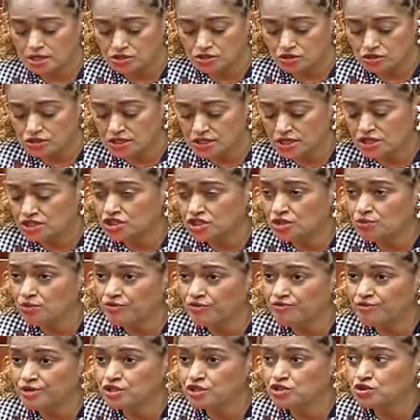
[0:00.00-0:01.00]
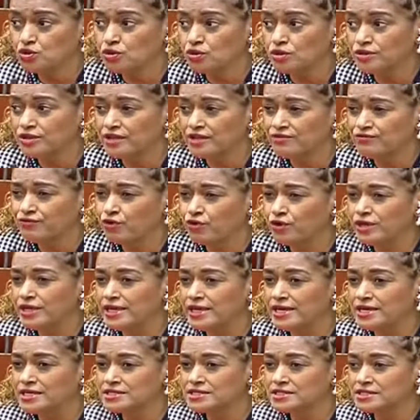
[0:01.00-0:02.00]
association, we've been told that for
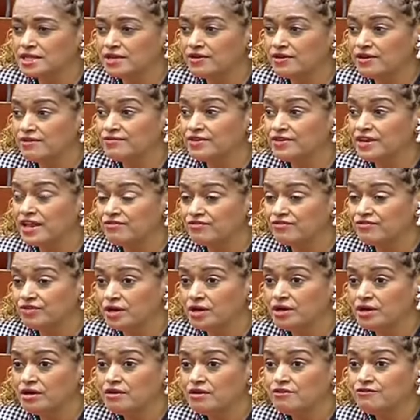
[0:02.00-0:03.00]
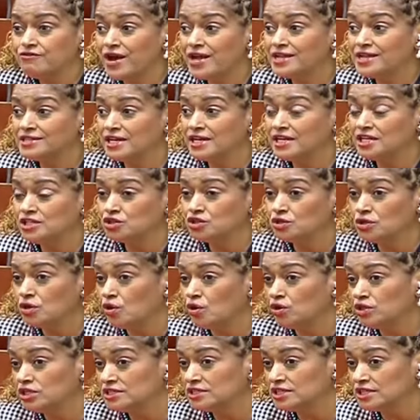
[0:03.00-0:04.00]
years they have never filed any
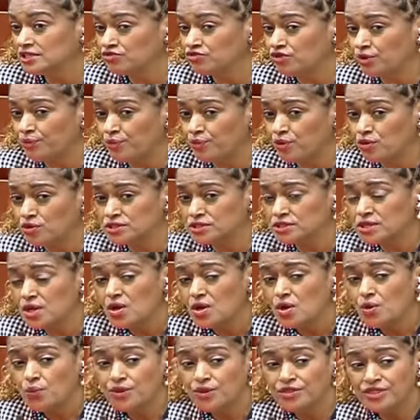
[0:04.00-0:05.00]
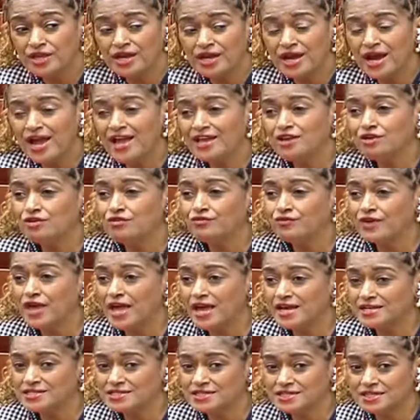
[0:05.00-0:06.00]
audited reports. With the kind of
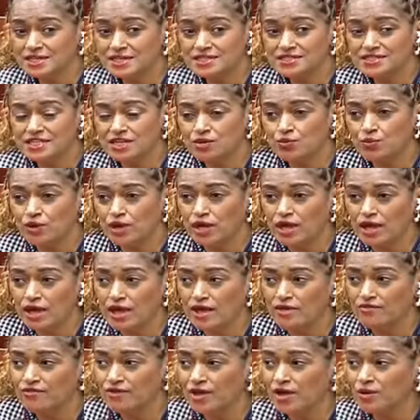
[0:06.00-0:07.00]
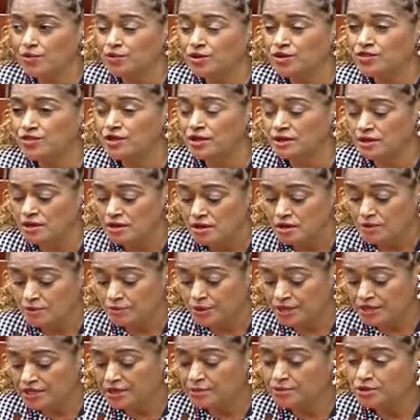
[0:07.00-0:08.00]
accidents that we have, and with the
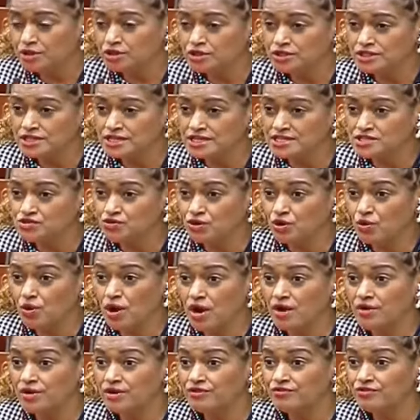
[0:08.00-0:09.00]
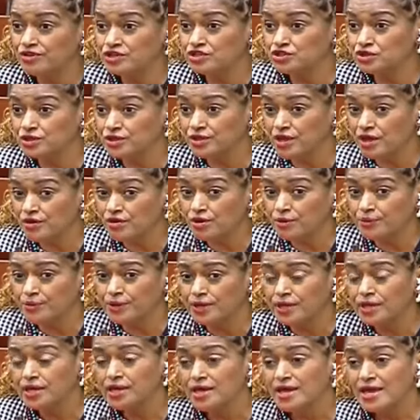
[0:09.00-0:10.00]
PWDs requiring
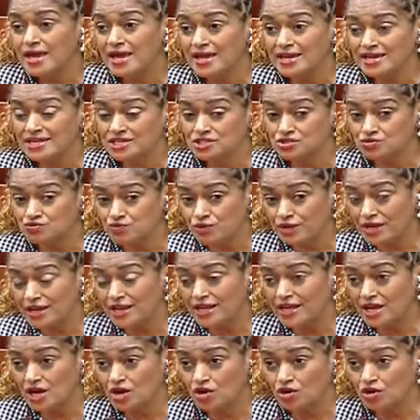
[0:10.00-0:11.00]
physiotherapy, it is really